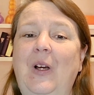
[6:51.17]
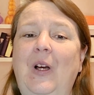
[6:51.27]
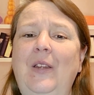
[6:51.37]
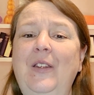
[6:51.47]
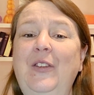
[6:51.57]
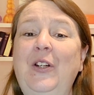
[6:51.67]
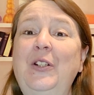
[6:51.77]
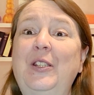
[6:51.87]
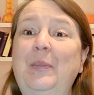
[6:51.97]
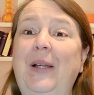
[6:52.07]
On the
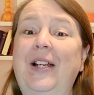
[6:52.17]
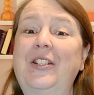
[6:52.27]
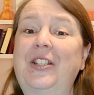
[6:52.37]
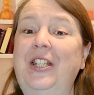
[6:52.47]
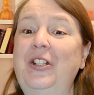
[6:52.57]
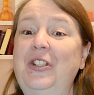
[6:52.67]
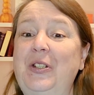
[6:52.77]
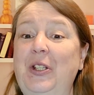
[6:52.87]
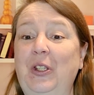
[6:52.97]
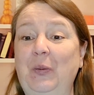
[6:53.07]
third splash,
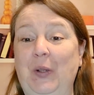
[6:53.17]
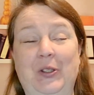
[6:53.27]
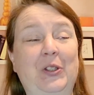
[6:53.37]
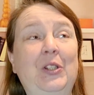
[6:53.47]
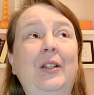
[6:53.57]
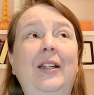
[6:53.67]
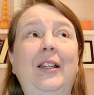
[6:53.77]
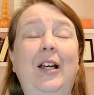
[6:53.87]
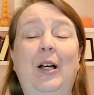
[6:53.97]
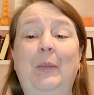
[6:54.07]
Kirsha was looking
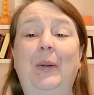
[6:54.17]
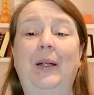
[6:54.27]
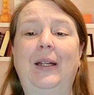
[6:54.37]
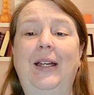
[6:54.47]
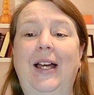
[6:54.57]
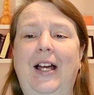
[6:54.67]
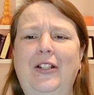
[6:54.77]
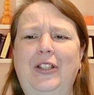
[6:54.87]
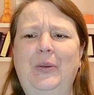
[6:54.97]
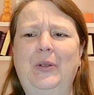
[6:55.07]
up
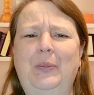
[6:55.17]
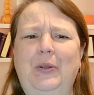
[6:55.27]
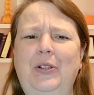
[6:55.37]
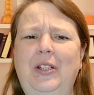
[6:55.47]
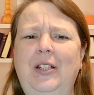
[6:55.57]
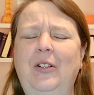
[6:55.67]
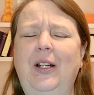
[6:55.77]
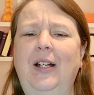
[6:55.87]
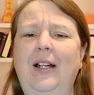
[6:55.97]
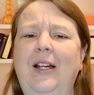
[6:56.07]
as she was pushing her
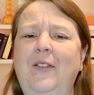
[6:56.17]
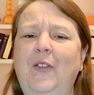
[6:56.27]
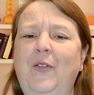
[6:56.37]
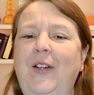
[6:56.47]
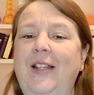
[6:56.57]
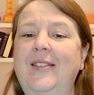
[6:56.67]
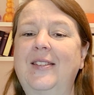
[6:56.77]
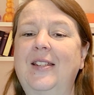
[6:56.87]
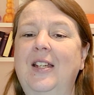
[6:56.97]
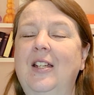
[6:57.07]
hair out of her face.
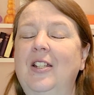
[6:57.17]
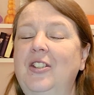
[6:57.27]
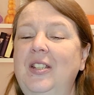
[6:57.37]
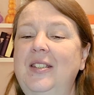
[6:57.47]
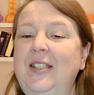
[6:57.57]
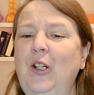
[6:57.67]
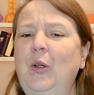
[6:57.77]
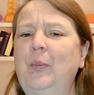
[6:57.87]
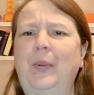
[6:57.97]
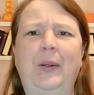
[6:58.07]
She
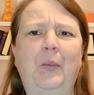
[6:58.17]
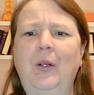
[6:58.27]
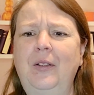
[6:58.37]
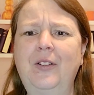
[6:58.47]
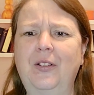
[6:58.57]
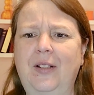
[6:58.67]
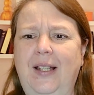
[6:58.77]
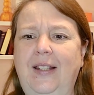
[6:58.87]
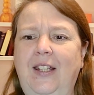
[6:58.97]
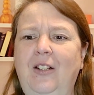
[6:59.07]
stared bewildered
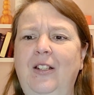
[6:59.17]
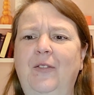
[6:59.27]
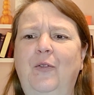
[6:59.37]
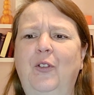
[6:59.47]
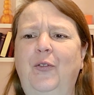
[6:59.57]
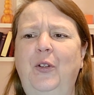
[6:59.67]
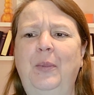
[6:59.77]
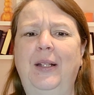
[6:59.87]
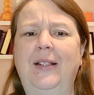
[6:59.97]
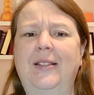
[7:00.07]
at Kirian for a few
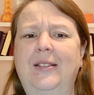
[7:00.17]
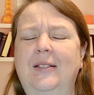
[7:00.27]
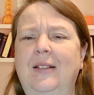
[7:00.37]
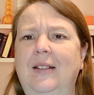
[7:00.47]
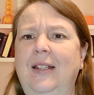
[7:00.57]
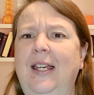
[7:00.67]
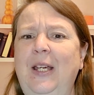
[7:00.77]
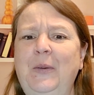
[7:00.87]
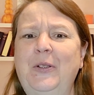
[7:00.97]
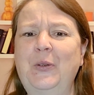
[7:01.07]
minutes. He was